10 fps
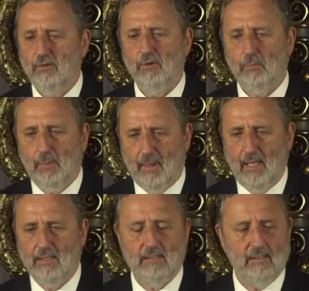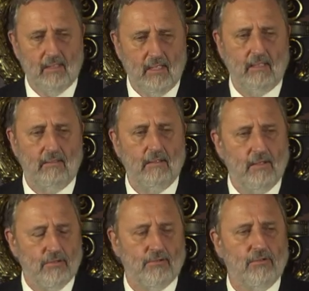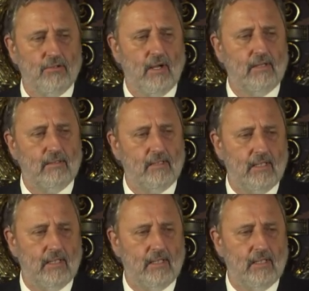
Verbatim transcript: your place in society,